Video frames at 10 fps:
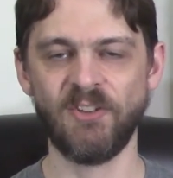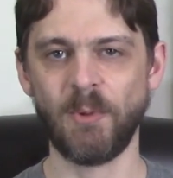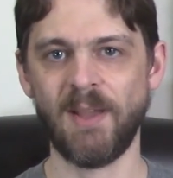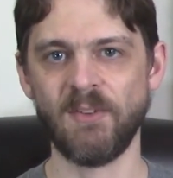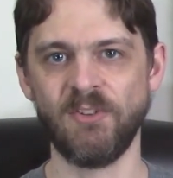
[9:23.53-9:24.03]
so
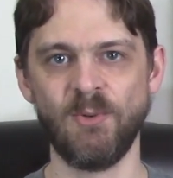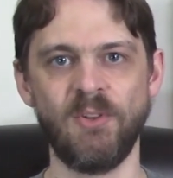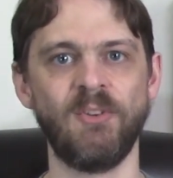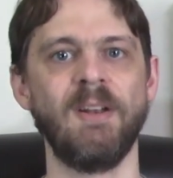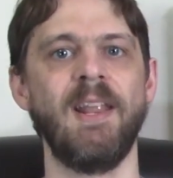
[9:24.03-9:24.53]
we have to do
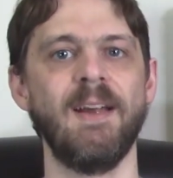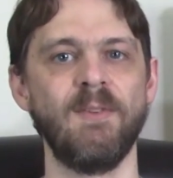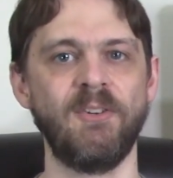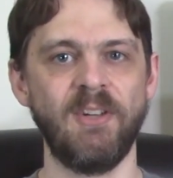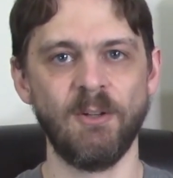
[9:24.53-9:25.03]
this on
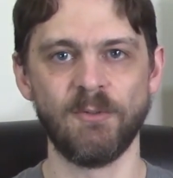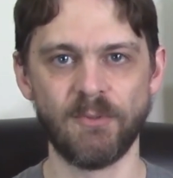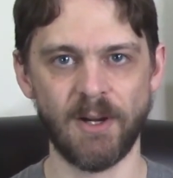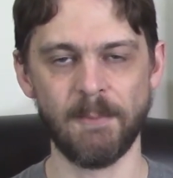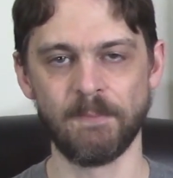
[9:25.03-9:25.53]
every single
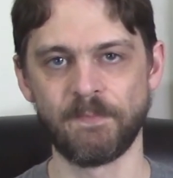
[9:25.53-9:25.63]
frame.